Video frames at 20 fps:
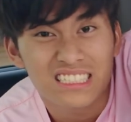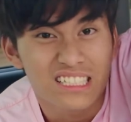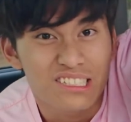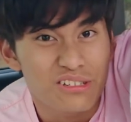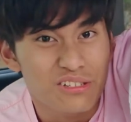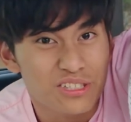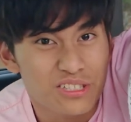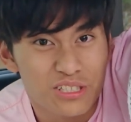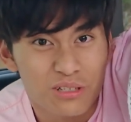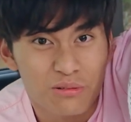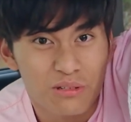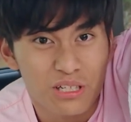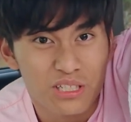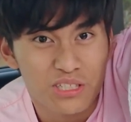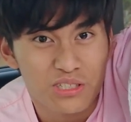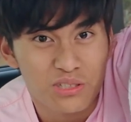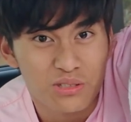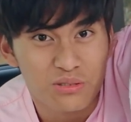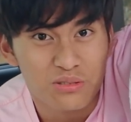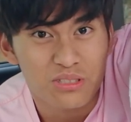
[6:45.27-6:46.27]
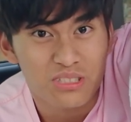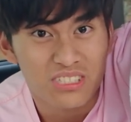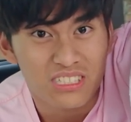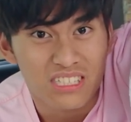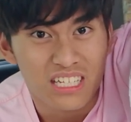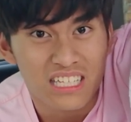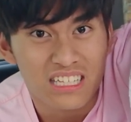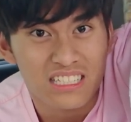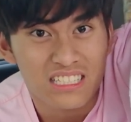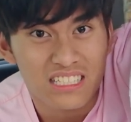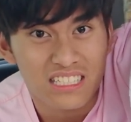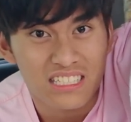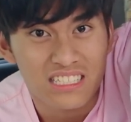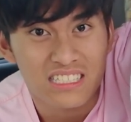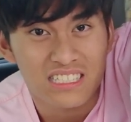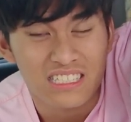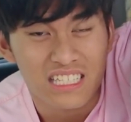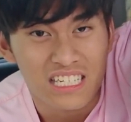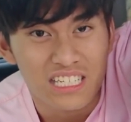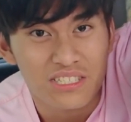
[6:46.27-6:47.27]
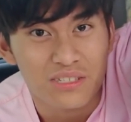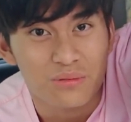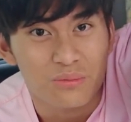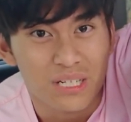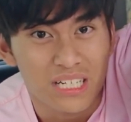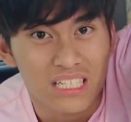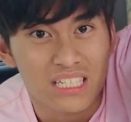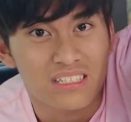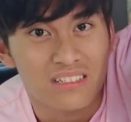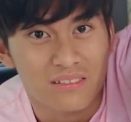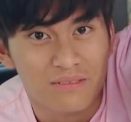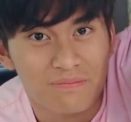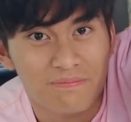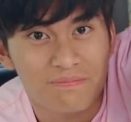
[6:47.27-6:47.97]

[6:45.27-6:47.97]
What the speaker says: not so luxurious 90s station wagon.